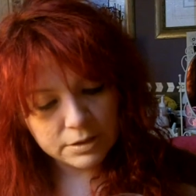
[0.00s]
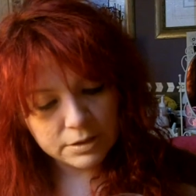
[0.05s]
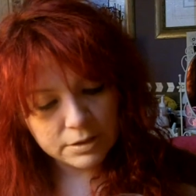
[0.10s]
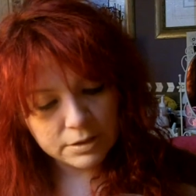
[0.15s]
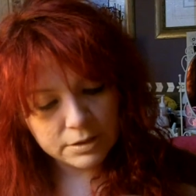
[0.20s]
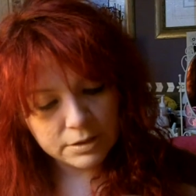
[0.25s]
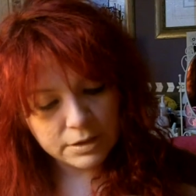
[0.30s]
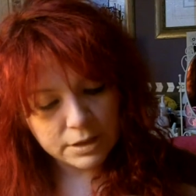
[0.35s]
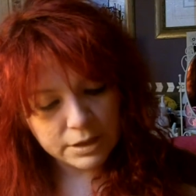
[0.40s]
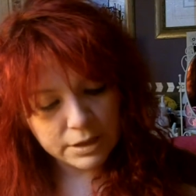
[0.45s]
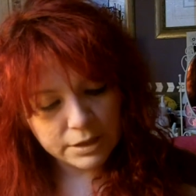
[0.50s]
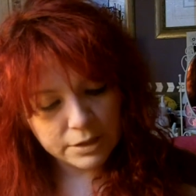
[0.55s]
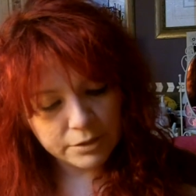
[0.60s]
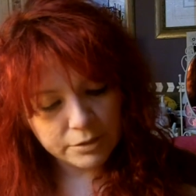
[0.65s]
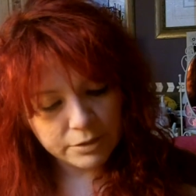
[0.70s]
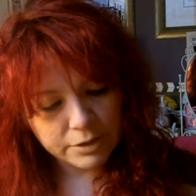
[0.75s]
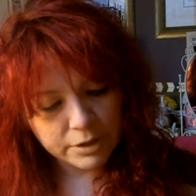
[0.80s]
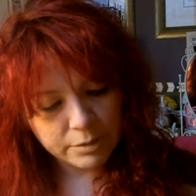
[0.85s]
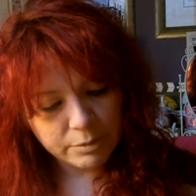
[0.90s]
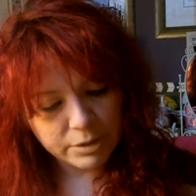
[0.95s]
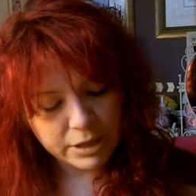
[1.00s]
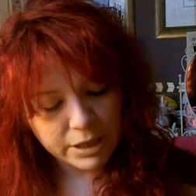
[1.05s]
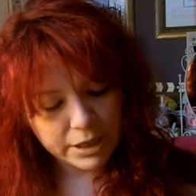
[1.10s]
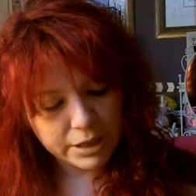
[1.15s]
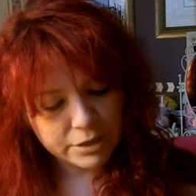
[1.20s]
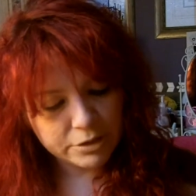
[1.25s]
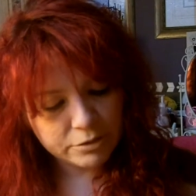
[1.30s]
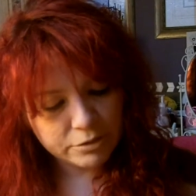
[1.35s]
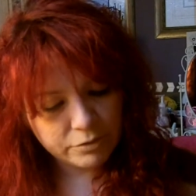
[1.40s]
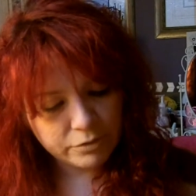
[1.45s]
a night cream, an
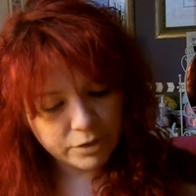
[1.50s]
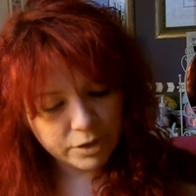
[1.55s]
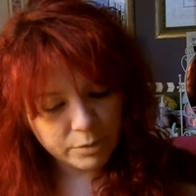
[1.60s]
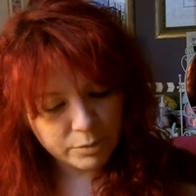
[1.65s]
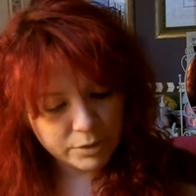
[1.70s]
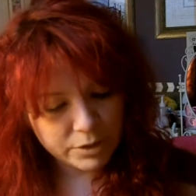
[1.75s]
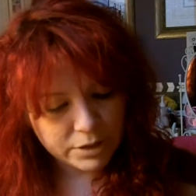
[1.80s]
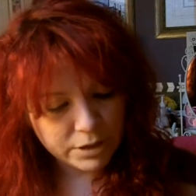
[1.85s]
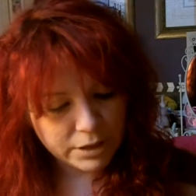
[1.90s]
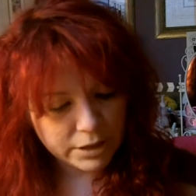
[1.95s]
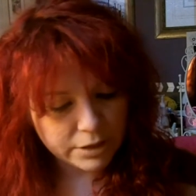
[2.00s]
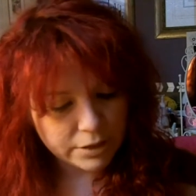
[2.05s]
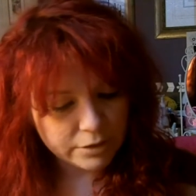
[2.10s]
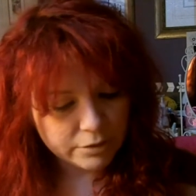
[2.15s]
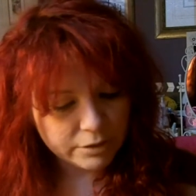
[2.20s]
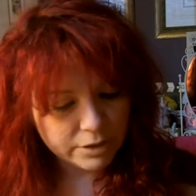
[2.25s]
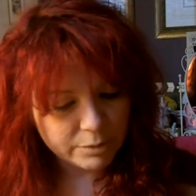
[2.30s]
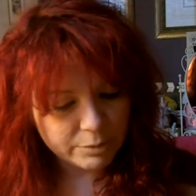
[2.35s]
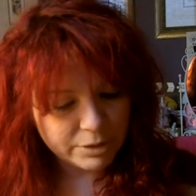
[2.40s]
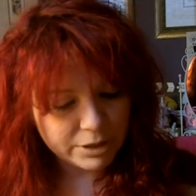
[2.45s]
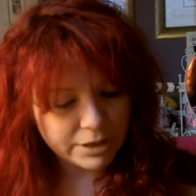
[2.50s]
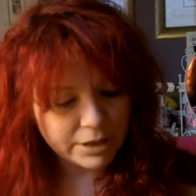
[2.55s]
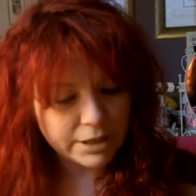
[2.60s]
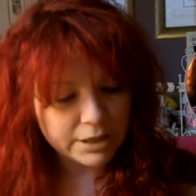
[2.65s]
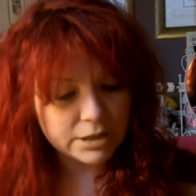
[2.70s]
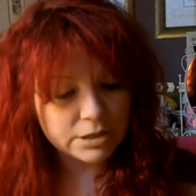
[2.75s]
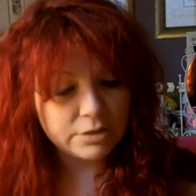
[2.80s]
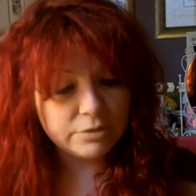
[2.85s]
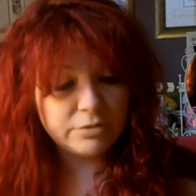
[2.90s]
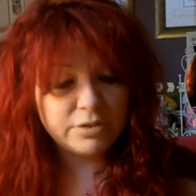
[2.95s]
extra firm and night cream, and an
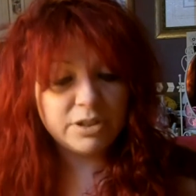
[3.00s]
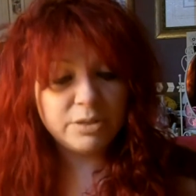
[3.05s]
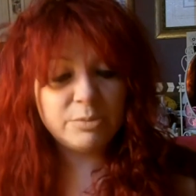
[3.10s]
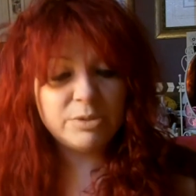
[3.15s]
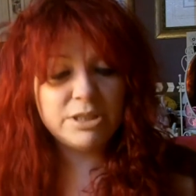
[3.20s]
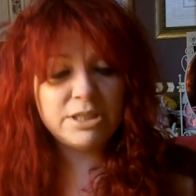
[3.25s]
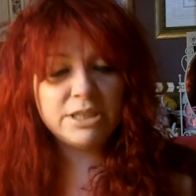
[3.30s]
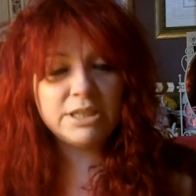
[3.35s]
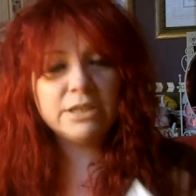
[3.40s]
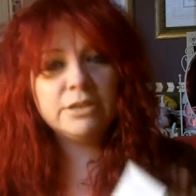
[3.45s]
extra firm and day